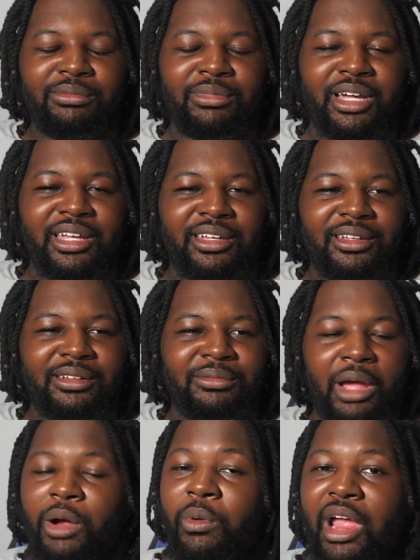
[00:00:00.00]
my
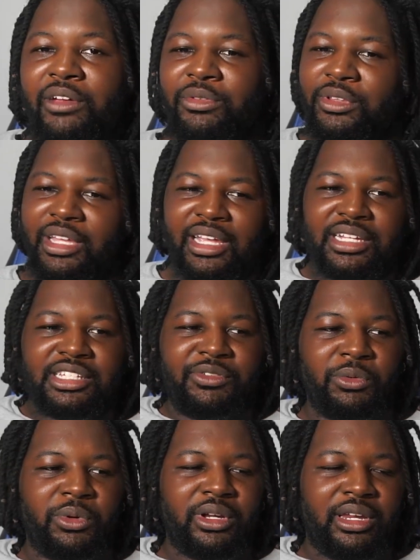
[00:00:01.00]
my arrival, I guess, if you
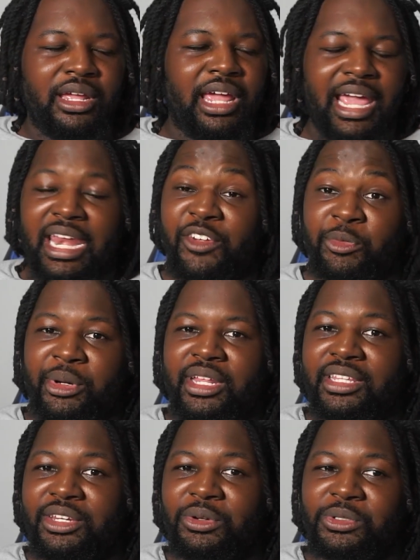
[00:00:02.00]
would, and everybody in
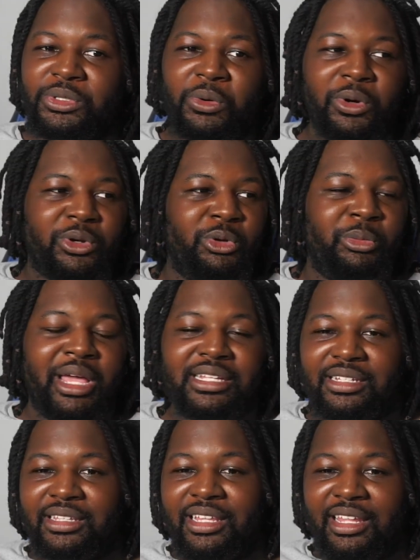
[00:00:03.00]
the Discord who
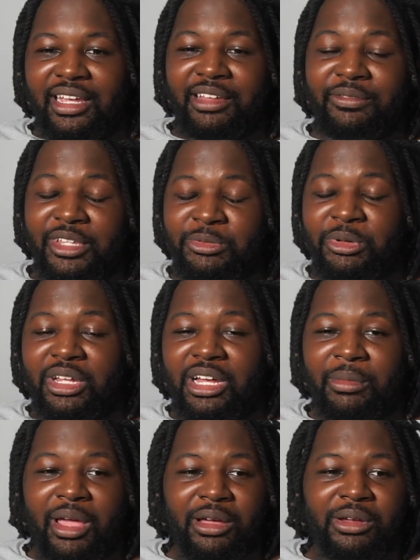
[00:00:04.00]
basically like convinced me to
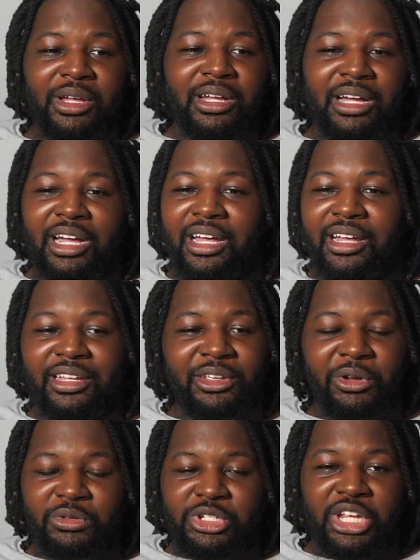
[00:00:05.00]
come out. Uh, you
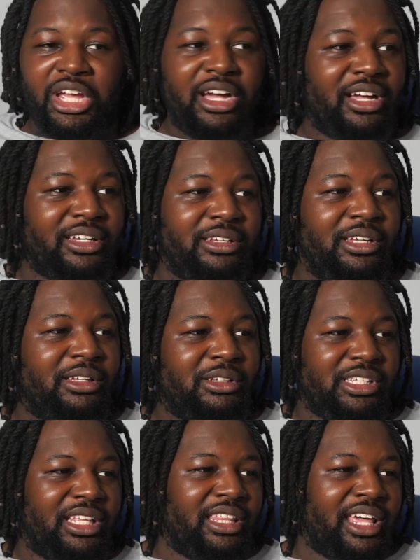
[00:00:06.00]
know, Gian
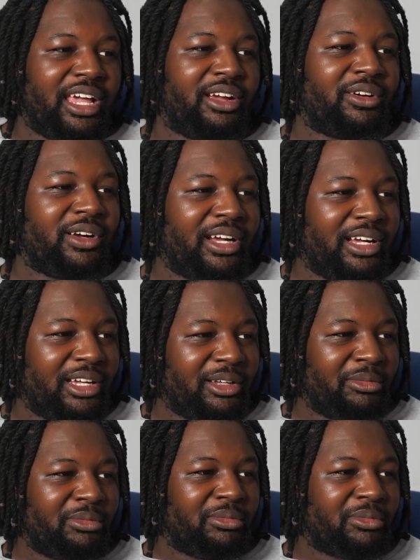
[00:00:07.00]
was in there.
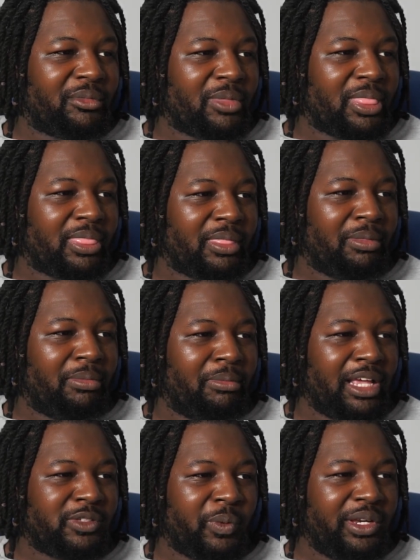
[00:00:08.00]
Um,
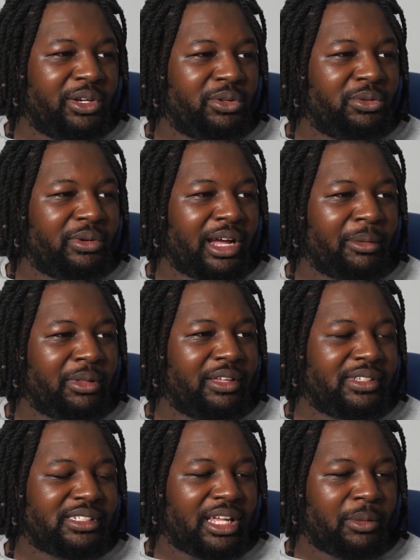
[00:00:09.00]
Mace Windu, I believe
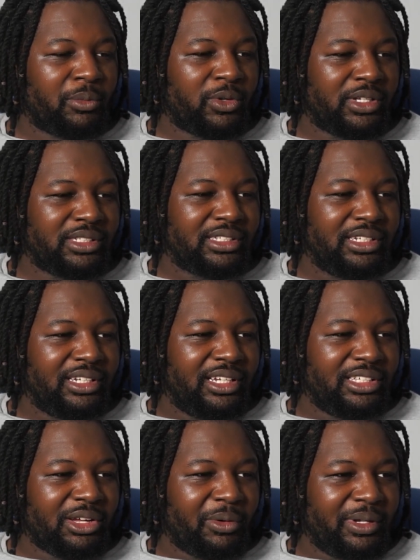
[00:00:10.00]
his name was.
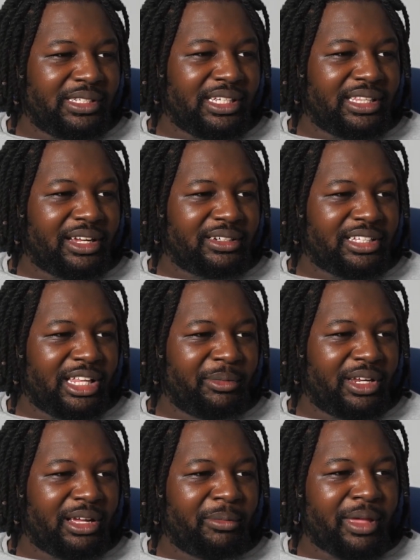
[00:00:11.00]
He's always in there telling me
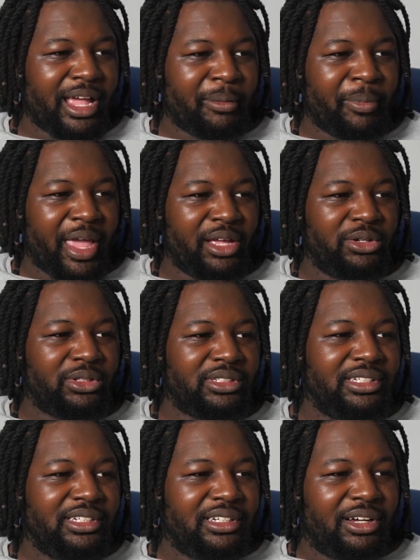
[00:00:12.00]
to come back. Bagel,
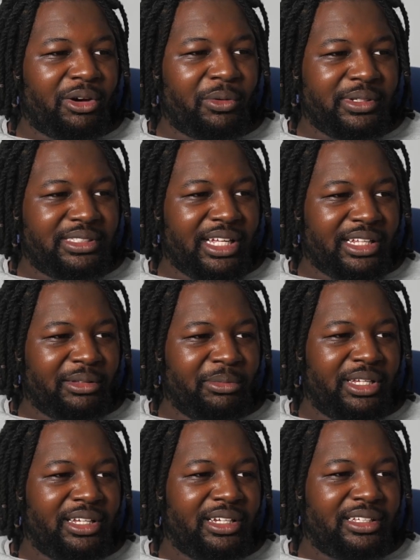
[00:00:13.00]
always telling
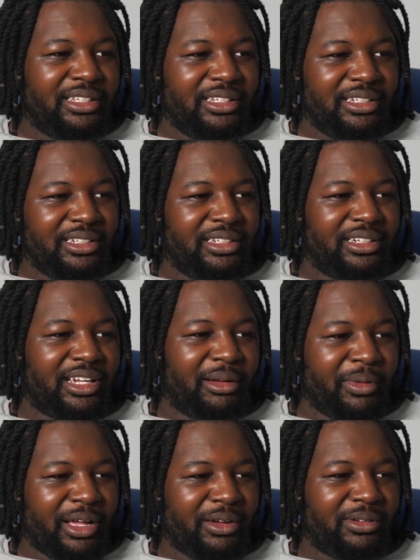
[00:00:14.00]
me to come
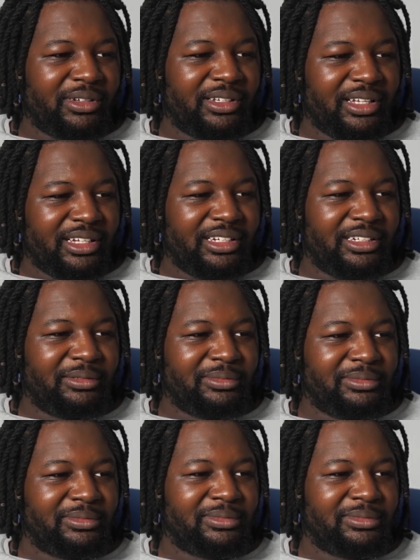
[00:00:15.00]
out. Um,